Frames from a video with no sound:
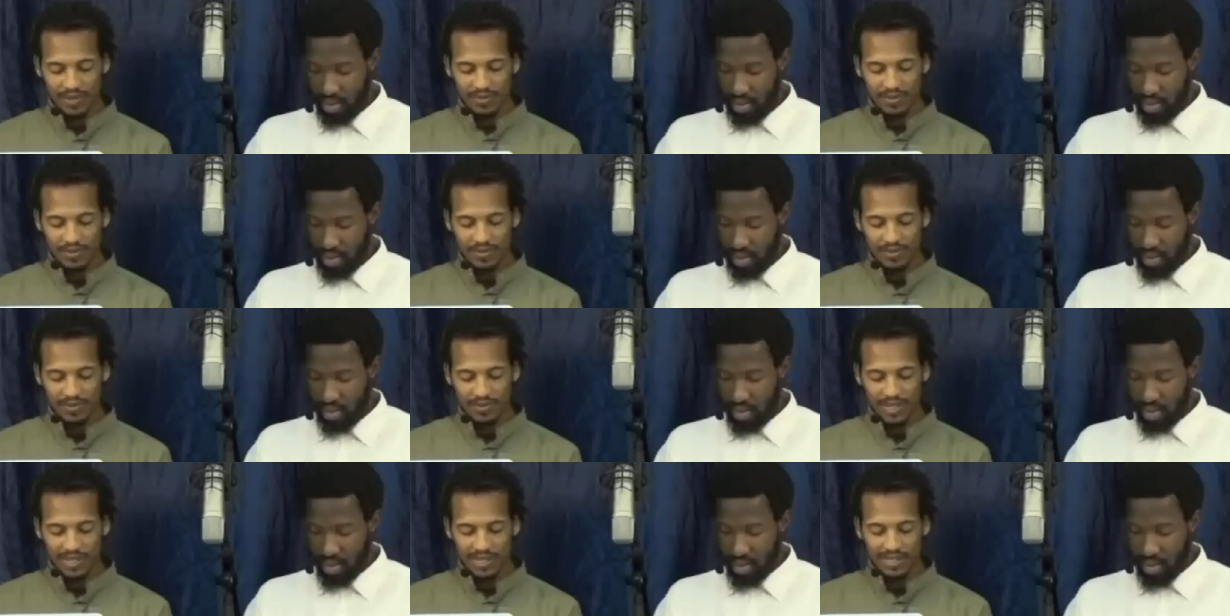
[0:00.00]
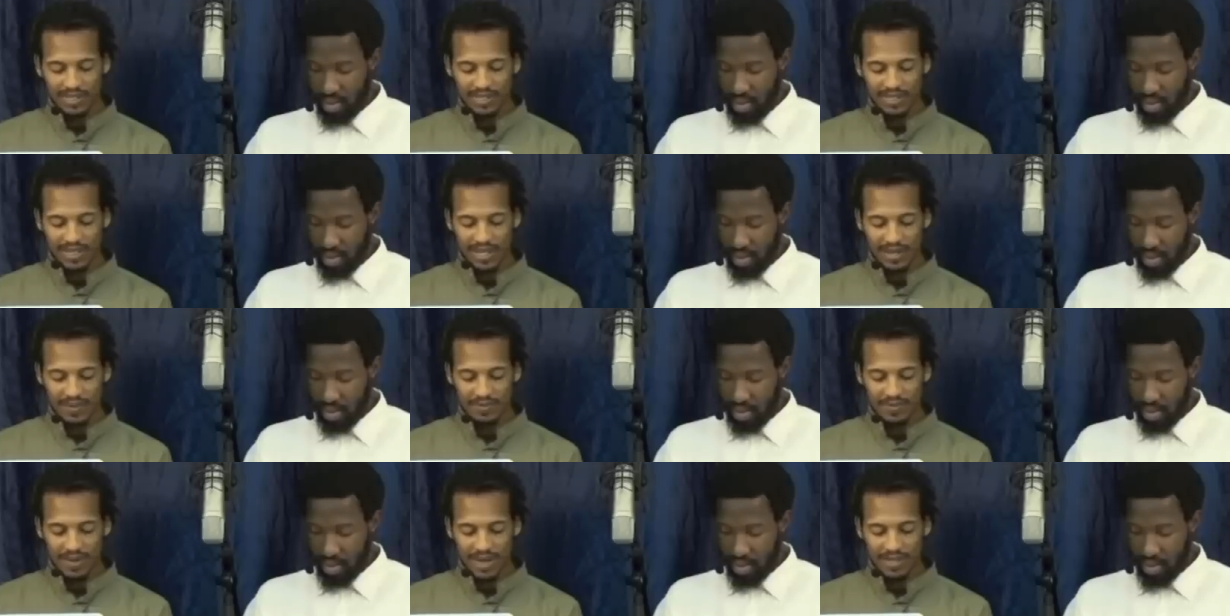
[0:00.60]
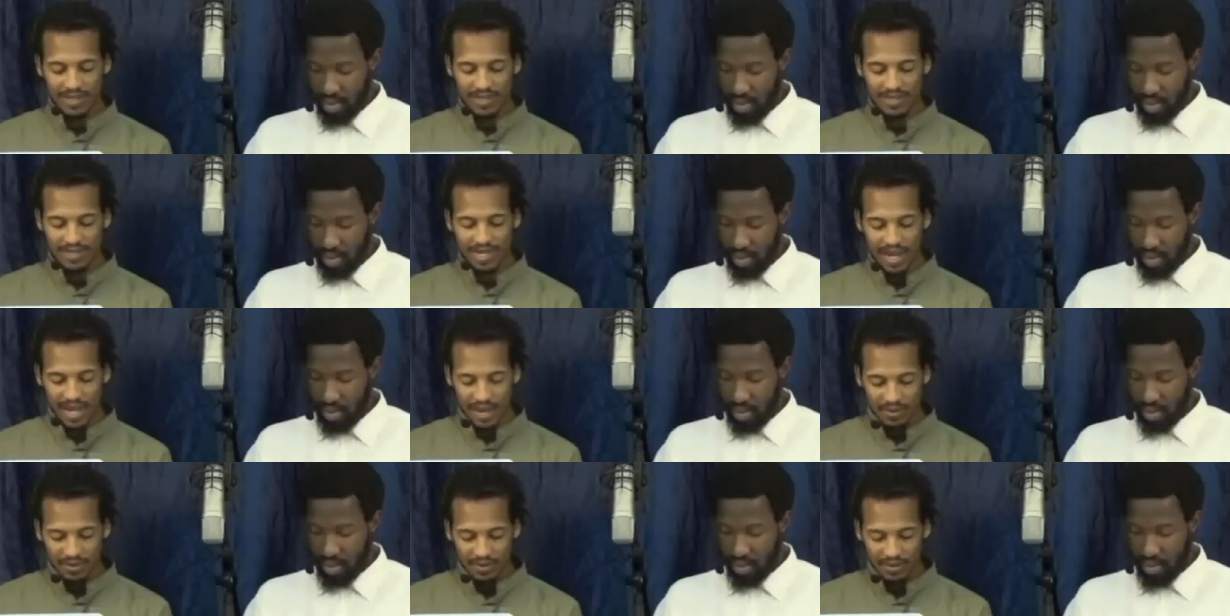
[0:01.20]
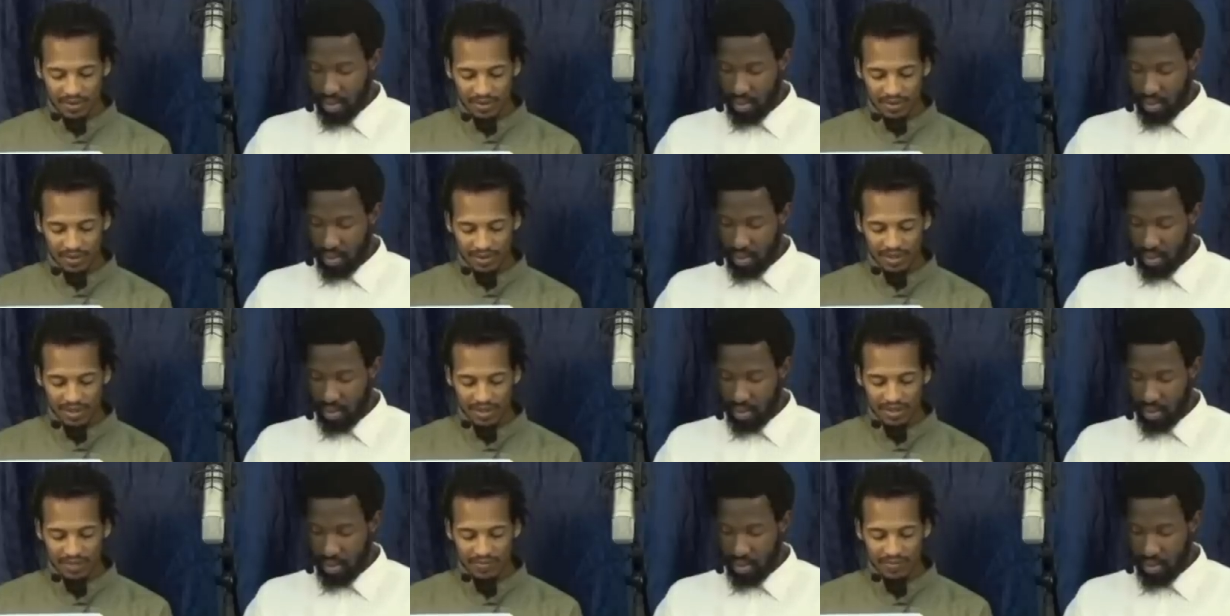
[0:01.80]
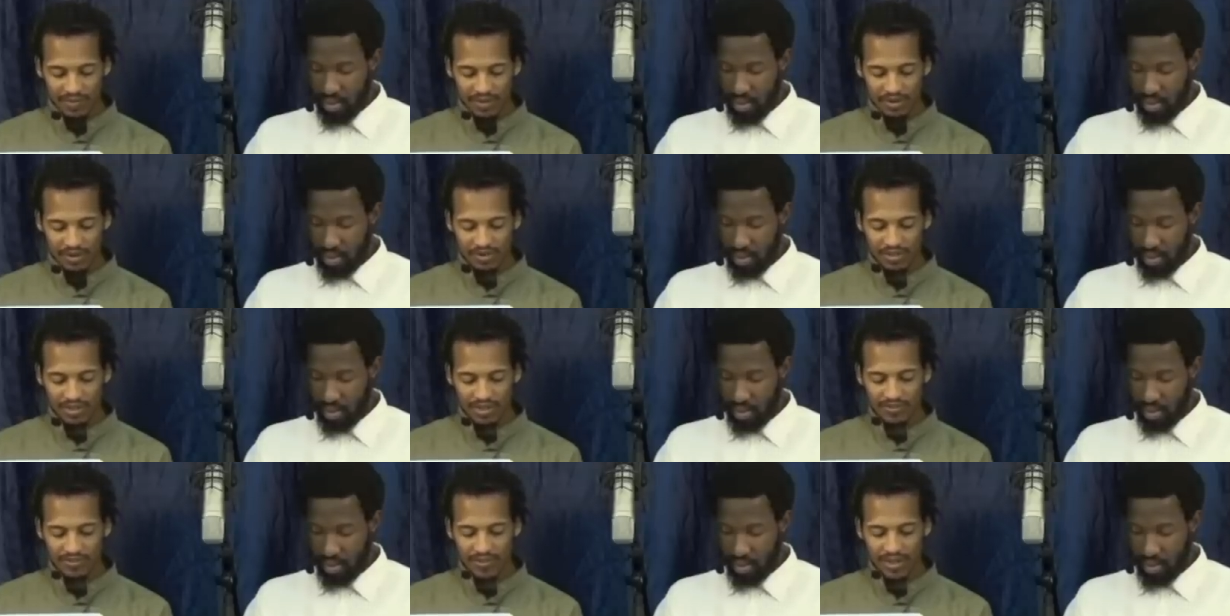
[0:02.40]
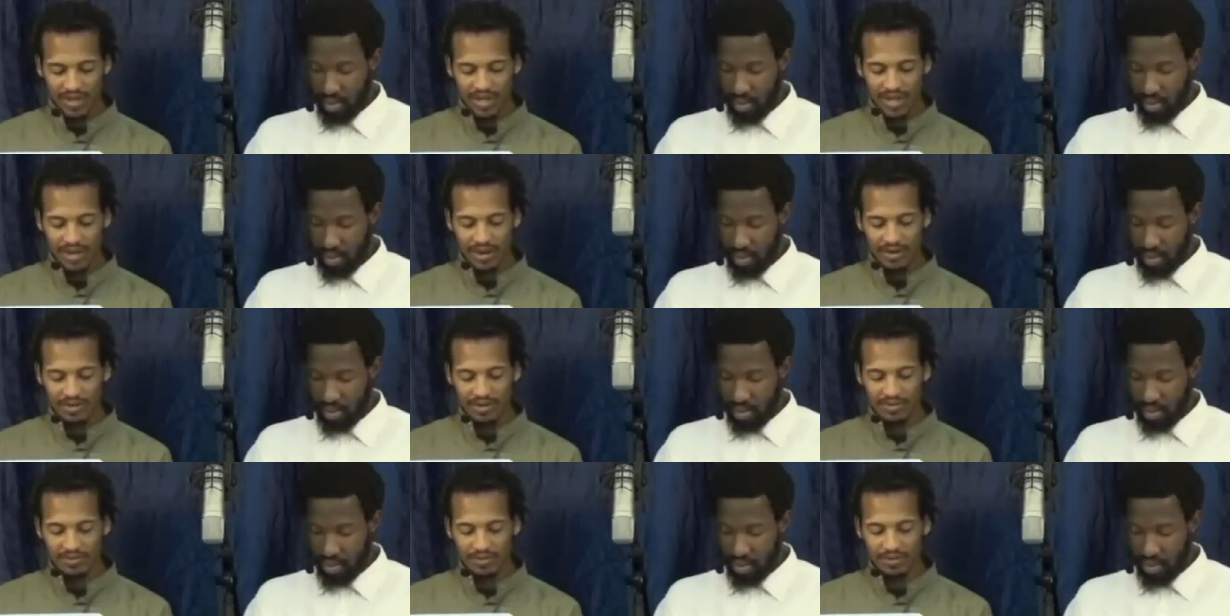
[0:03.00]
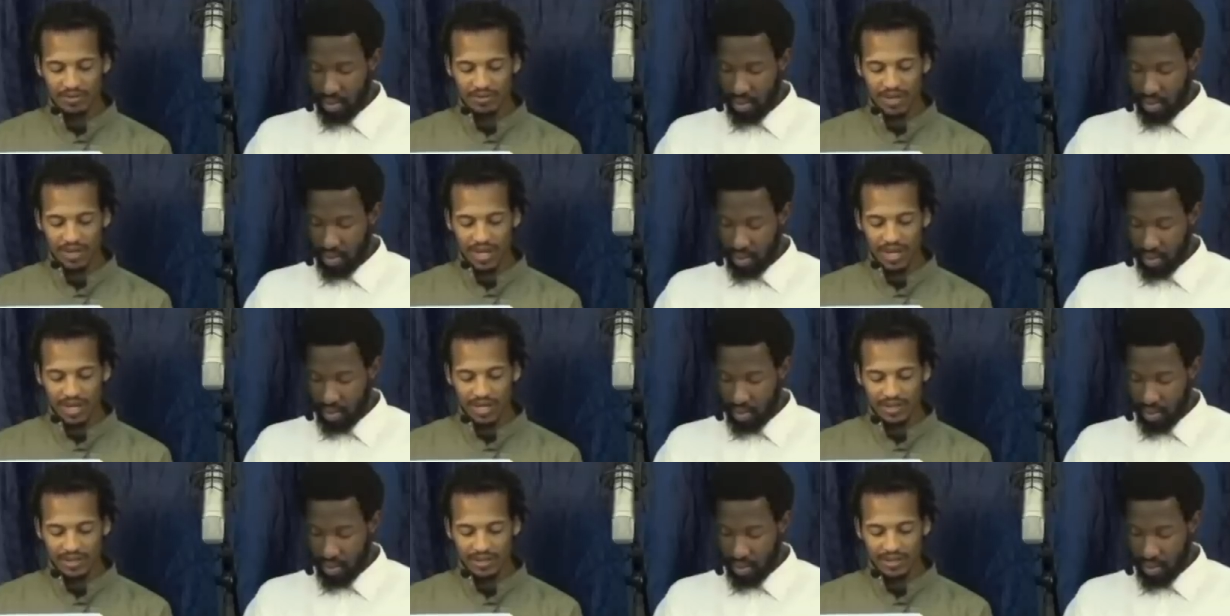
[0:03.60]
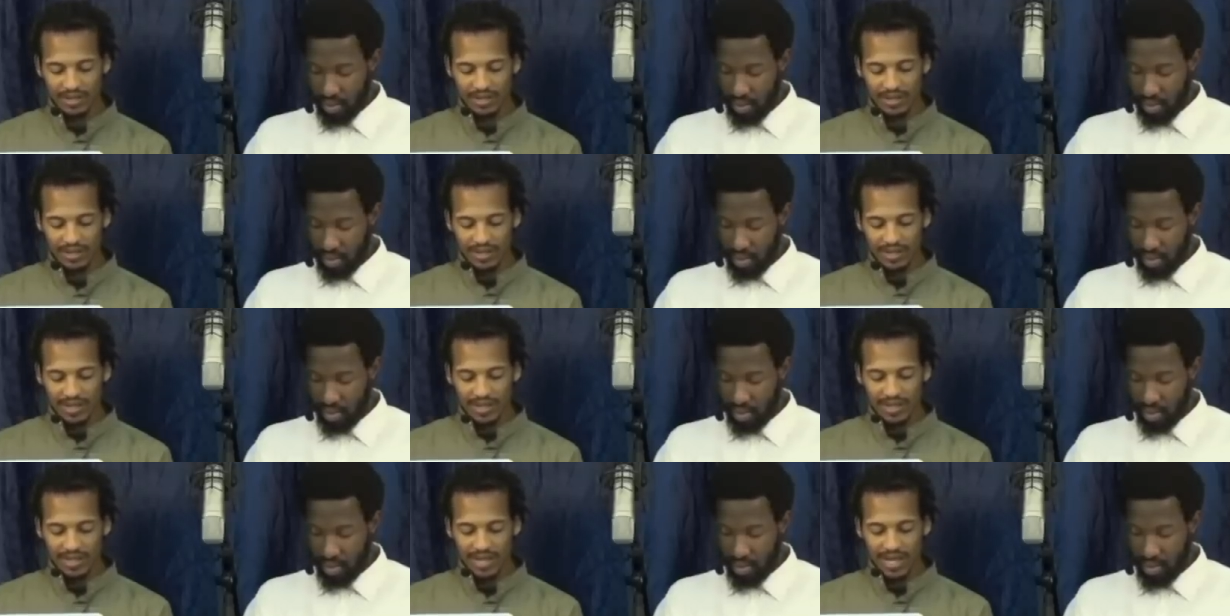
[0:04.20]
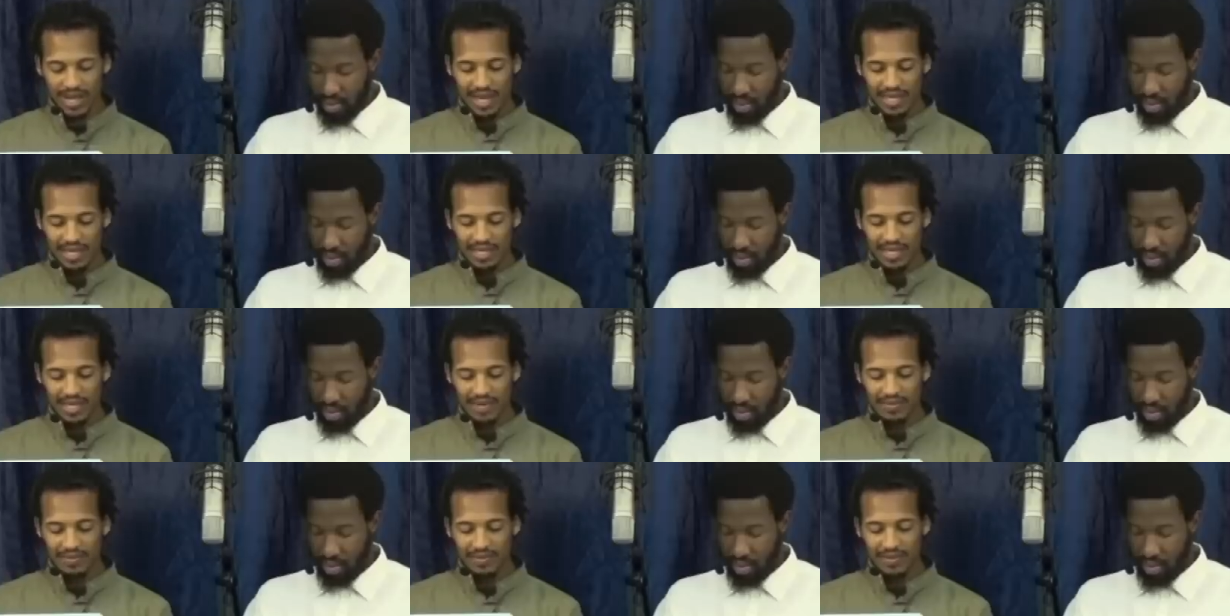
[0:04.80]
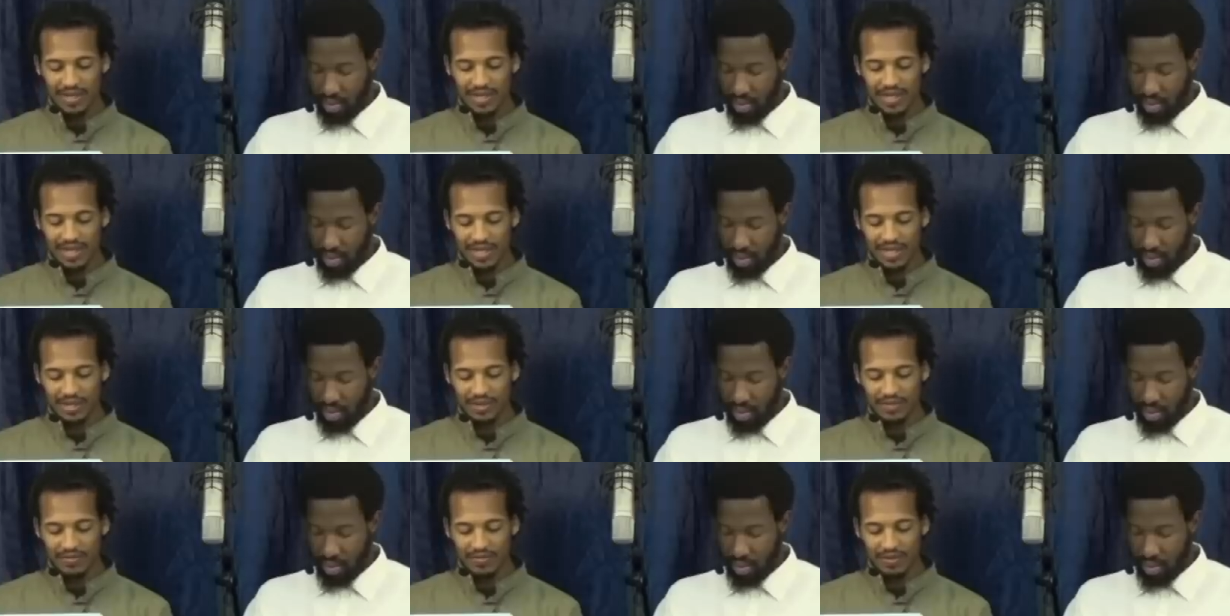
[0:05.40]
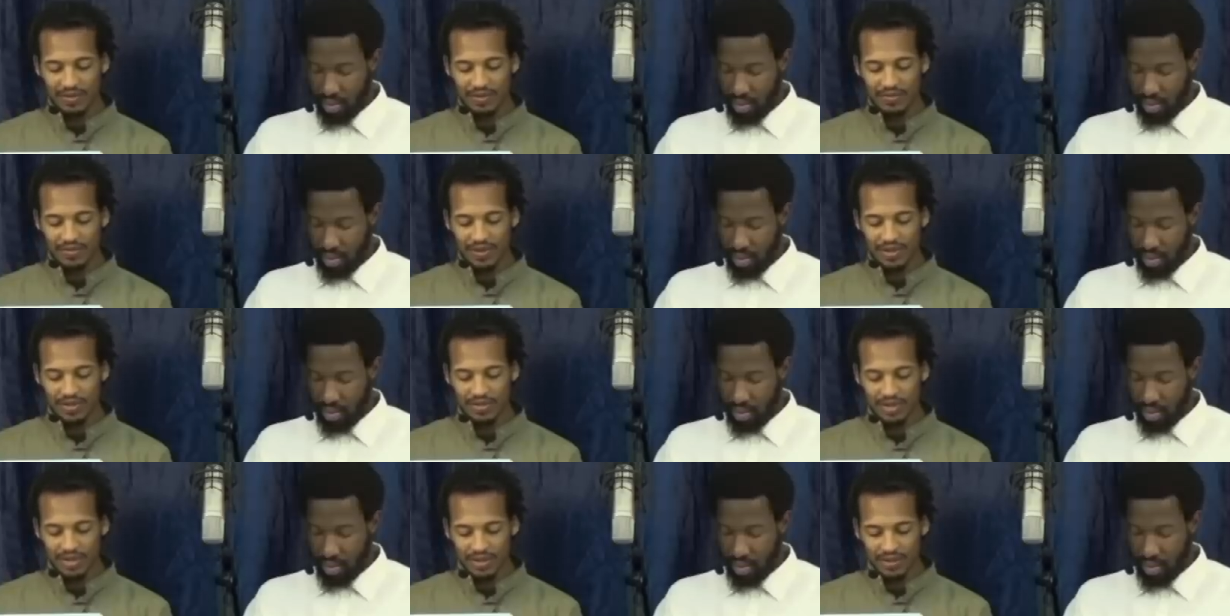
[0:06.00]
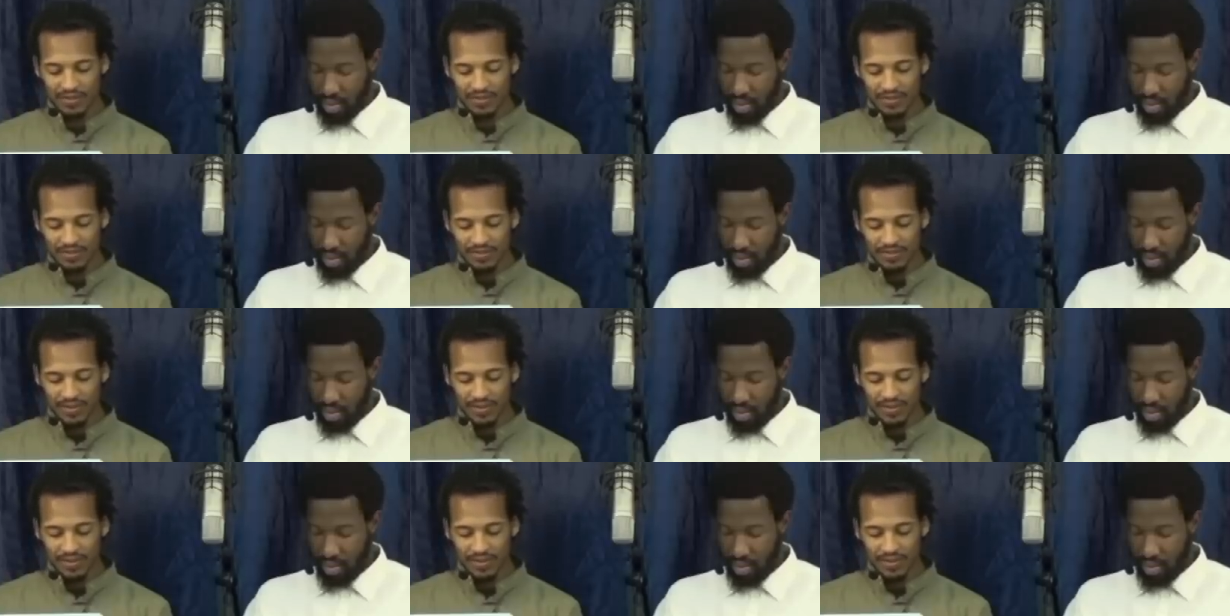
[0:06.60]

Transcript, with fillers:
Speaker 1: but place them by the tower, that the virgins may carry them through the gate and hand them in for the building.